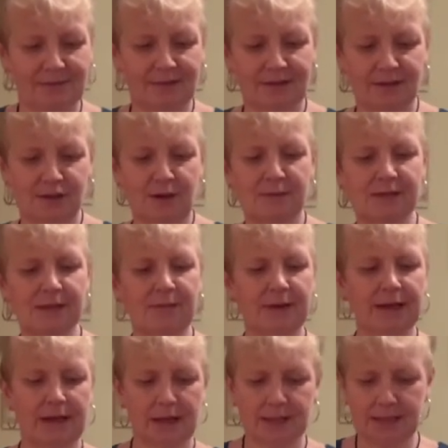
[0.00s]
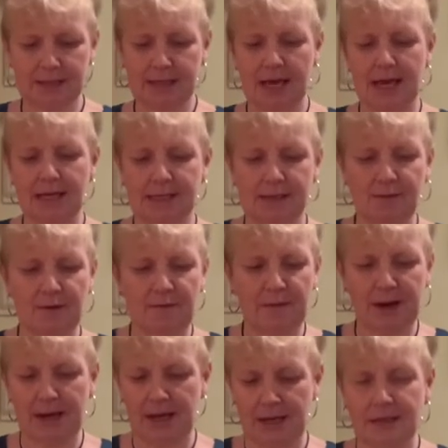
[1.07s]
So I'm simply going to take some of
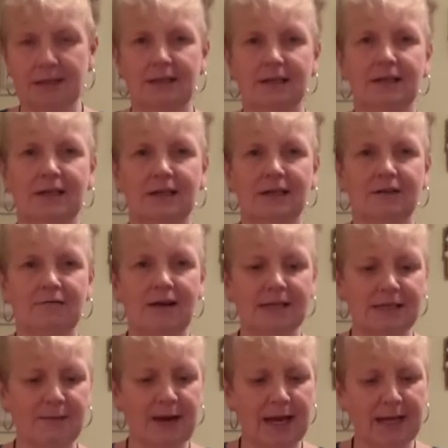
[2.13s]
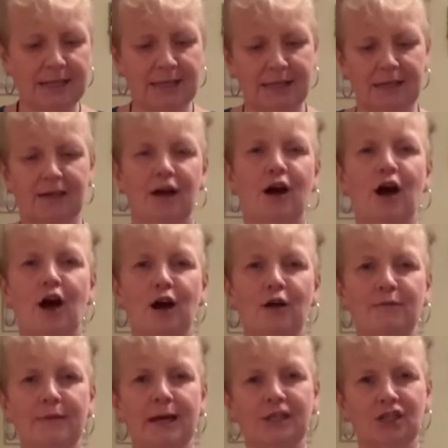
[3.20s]
my ready-made
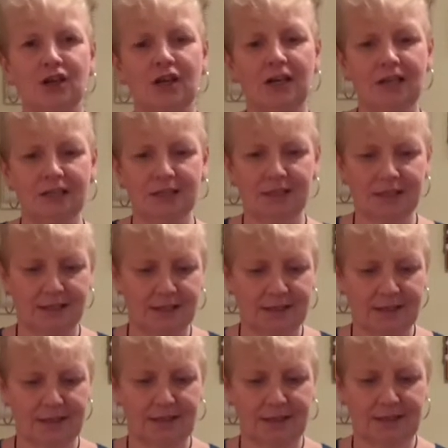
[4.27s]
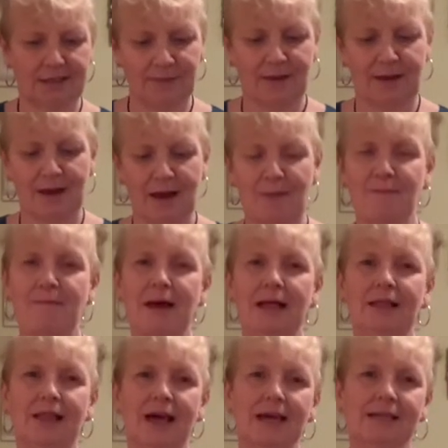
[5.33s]
homemade chocolate and
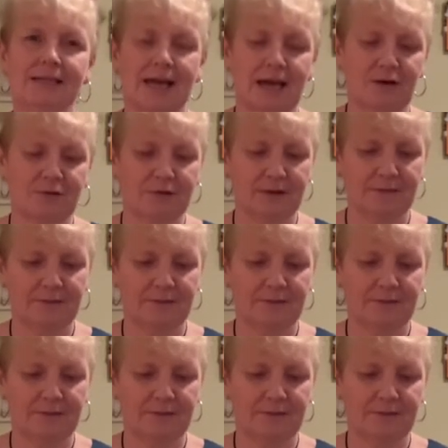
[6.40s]
melt that down